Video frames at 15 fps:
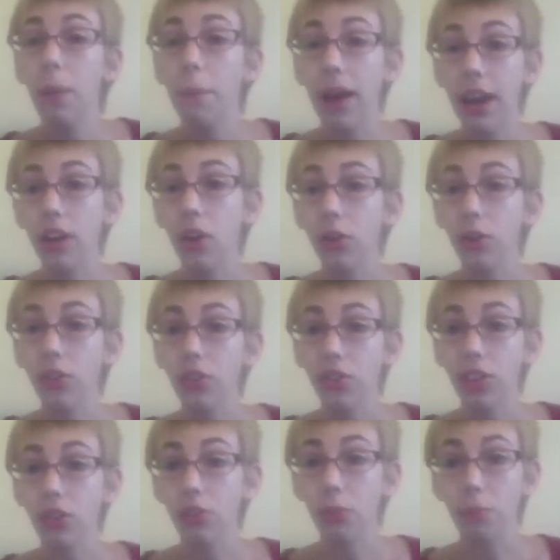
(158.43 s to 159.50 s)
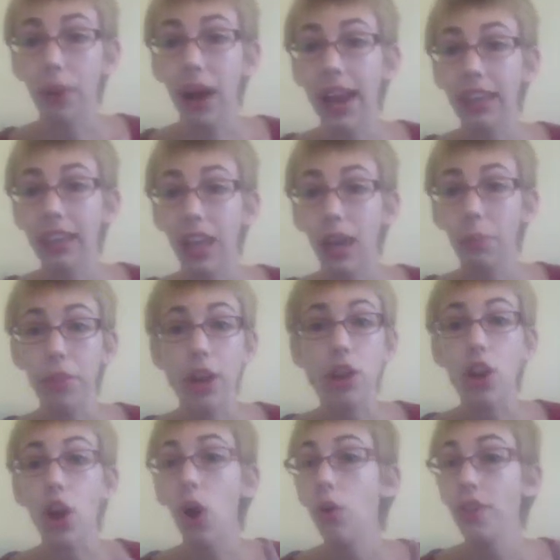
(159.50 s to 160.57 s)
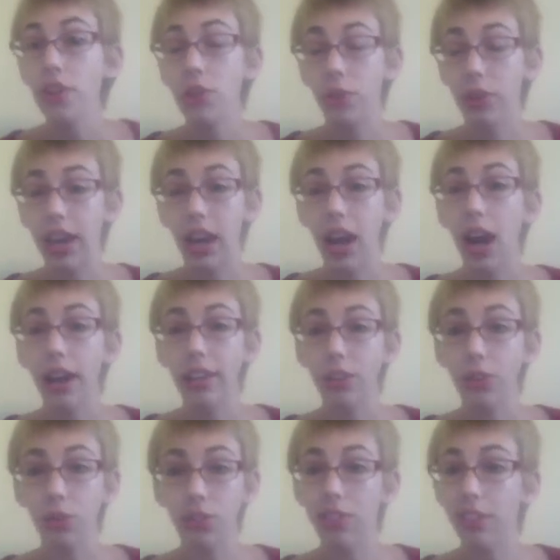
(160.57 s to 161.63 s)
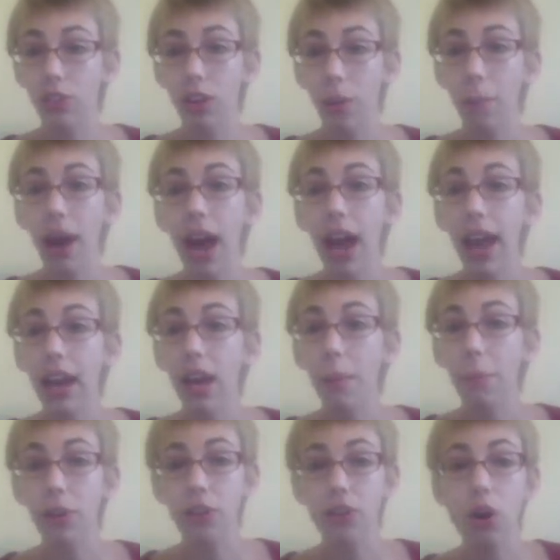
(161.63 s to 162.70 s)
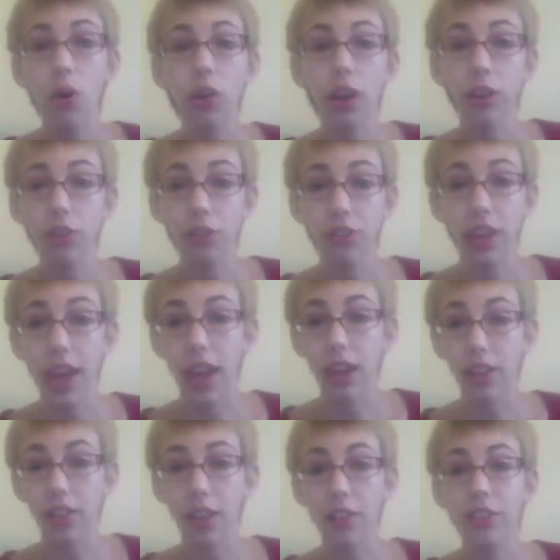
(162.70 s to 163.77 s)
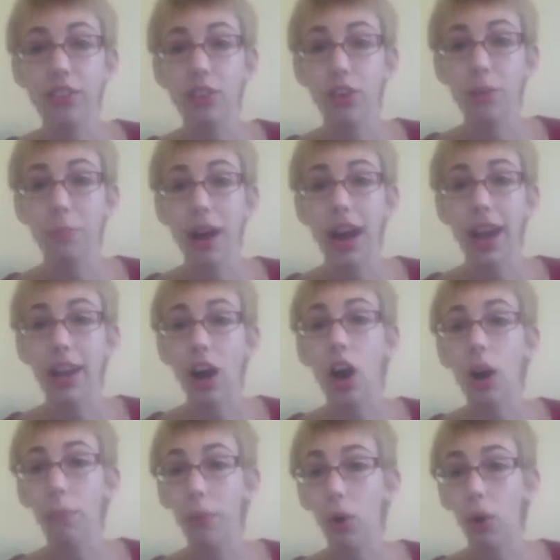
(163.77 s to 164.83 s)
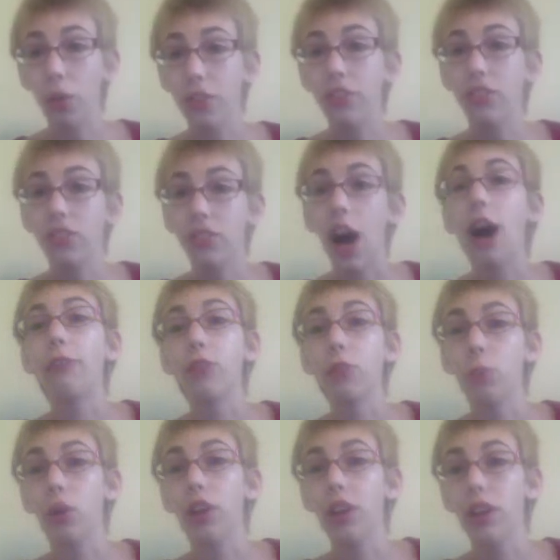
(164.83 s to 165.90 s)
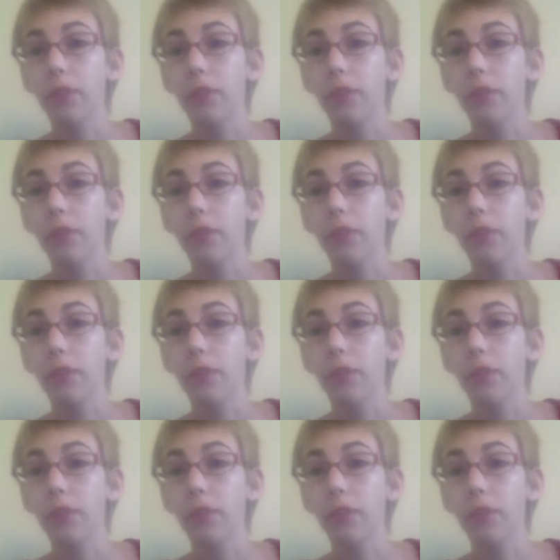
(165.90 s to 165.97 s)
pet owners into buying them, that know that you cannot use cedar and pine, but don't understand that cedar and pine are both softwood.